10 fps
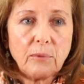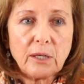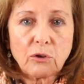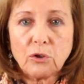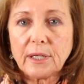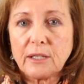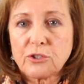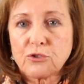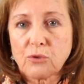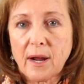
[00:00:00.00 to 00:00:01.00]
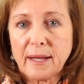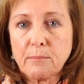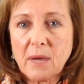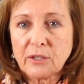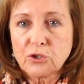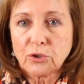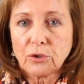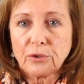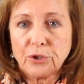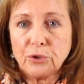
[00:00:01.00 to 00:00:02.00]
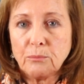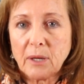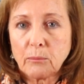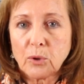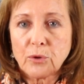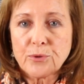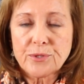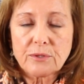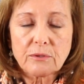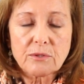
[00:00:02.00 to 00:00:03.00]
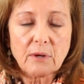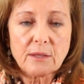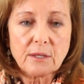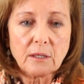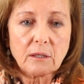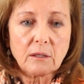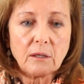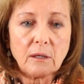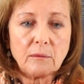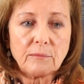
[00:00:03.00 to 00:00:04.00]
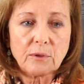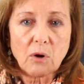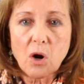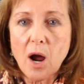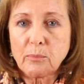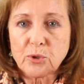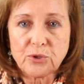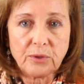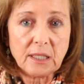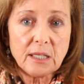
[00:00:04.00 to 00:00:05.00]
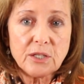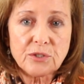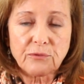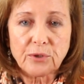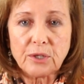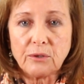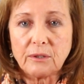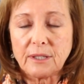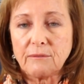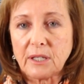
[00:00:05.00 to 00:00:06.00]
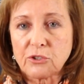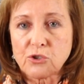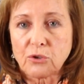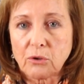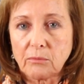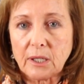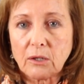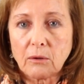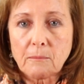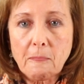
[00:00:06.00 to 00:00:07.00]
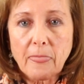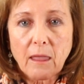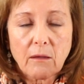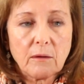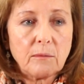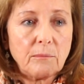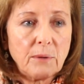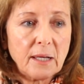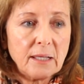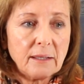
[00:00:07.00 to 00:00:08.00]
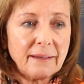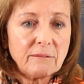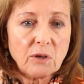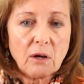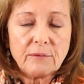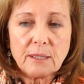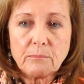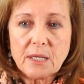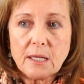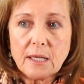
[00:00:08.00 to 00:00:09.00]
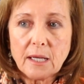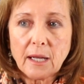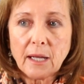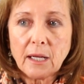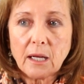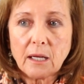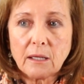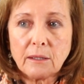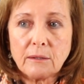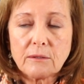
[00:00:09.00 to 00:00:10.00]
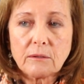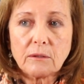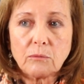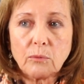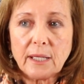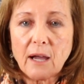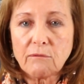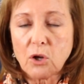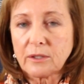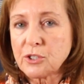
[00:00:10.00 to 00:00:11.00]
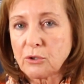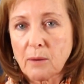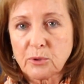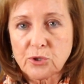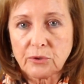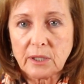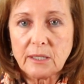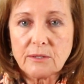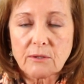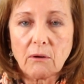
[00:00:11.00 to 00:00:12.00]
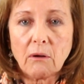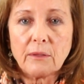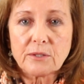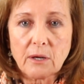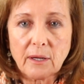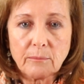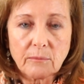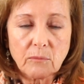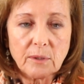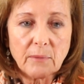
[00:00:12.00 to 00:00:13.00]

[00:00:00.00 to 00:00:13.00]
We are looking to try and mentor new members, so I think there are opportunities for you to advance your career by getting involved in PDA, and we have volunteer opportunities all the time.